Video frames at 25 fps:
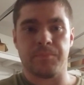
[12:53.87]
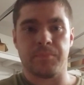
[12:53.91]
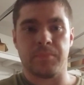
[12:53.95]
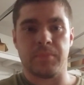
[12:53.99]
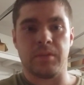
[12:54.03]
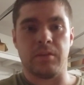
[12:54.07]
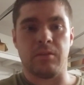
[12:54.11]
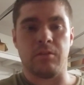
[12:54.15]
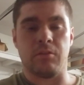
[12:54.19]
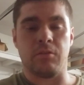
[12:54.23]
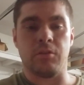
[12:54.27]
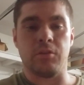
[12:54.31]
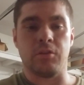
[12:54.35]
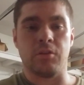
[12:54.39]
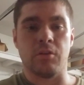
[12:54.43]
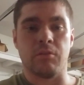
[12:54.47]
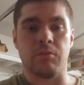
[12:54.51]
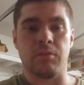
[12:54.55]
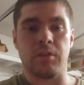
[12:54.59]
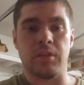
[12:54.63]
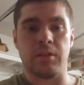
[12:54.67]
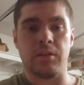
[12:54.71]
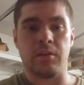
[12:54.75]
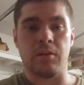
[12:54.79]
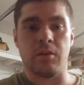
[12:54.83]
You don't
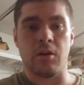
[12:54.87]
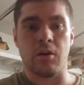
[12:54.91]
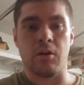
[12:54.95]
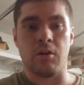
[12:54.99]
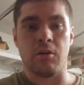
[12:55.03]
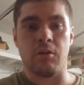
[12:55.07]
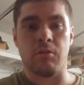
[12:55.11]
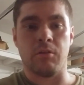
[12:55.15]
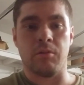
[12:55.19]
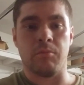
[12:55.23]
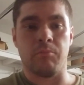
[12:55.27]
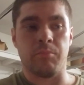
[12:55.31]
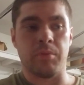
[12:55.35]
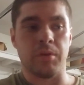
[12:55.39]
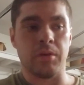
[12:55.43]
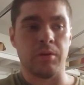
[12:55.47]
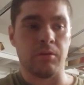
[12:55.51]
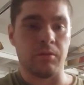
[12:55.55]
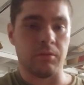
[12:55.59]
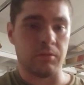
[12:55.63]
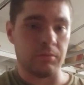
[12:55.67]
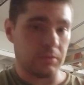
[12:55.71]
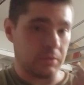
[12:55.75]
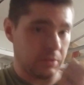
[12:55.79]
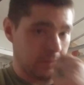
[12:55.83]
need to go and
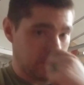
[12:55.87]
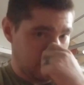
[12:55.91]
build,